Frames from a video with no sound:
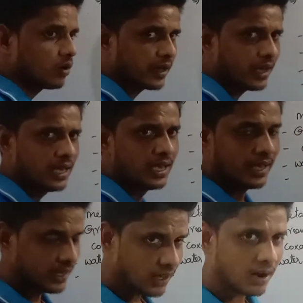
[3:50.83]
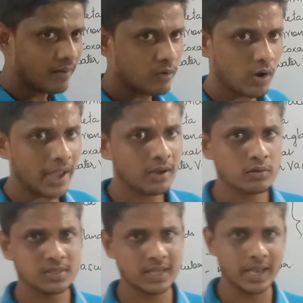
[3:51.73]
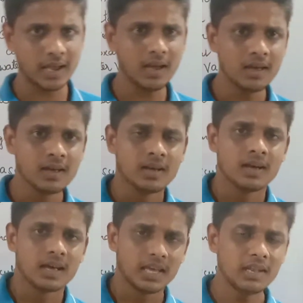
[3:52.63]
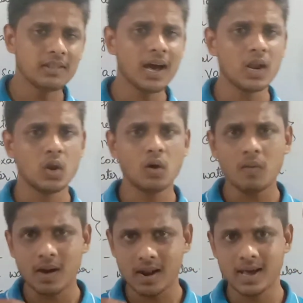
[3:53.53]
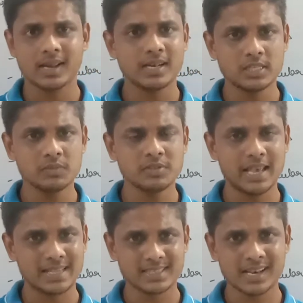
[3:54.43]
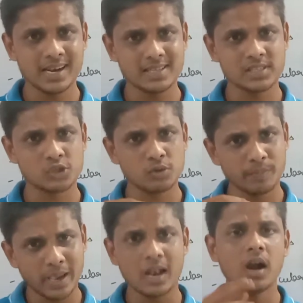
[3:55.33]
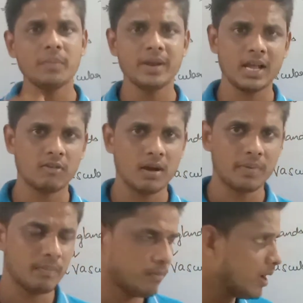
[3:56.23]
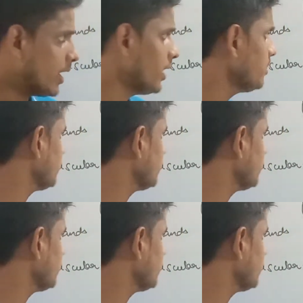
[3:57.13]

Okay, here I would like to say in the lower organisms the excretory system may not be developed, but